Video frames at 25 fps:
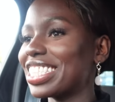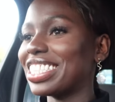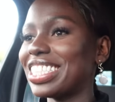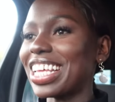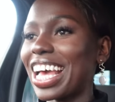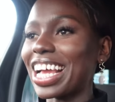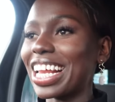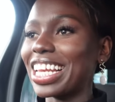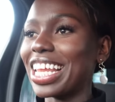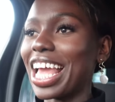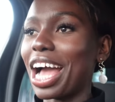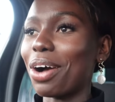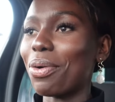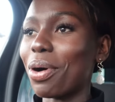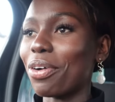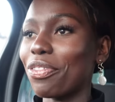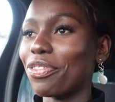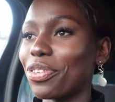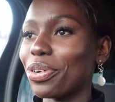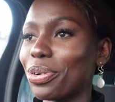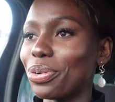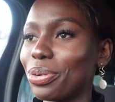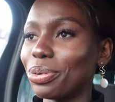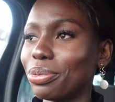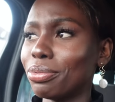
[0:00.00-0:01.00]
exactly 30
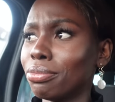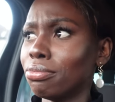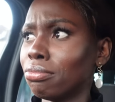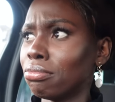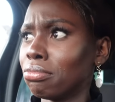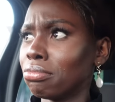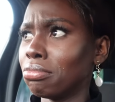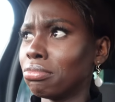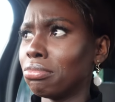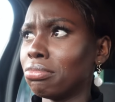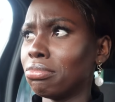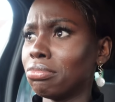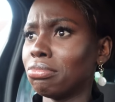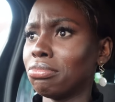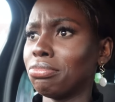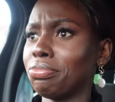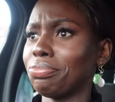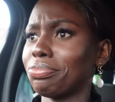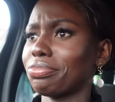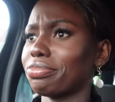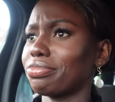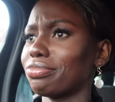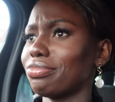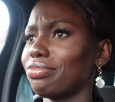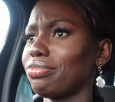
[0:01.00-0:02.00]
mph speed
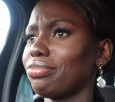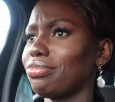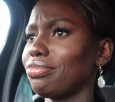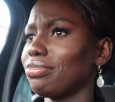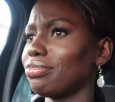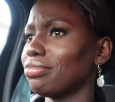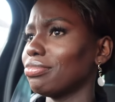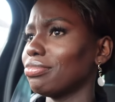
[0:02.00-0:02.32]
limit, camera